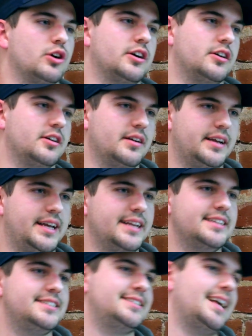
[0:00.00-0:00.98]
worker
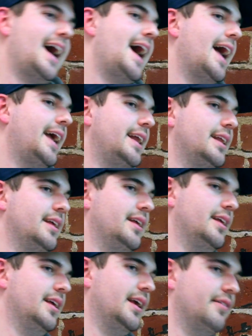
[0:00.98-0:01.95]
can decide
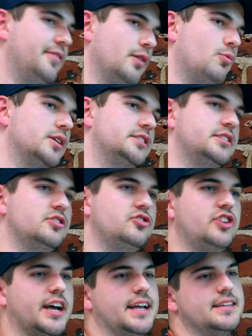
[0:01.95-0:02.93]
if it wants to
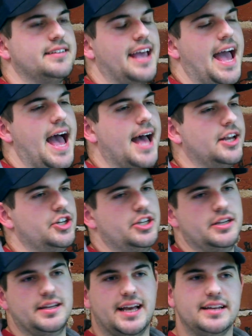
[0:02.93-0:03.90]
check its
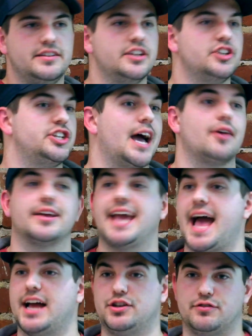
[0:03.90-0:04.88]
cache and dish out a
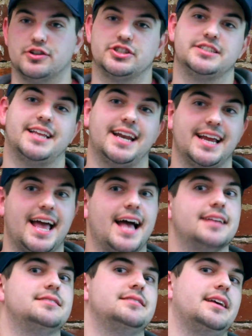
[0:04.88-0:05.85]
cache version that it
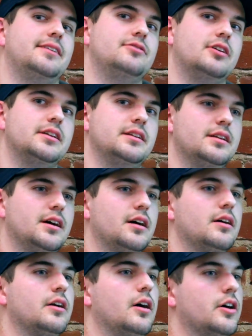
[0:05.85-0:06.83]
has saved on
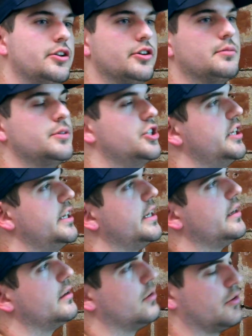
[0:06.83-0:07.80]
your
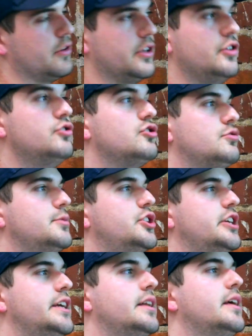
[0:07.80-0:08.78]
machine or the user's
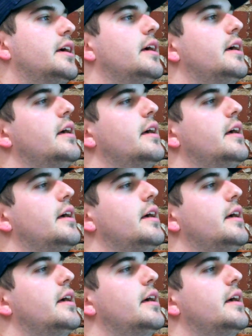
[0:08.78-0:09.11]
machine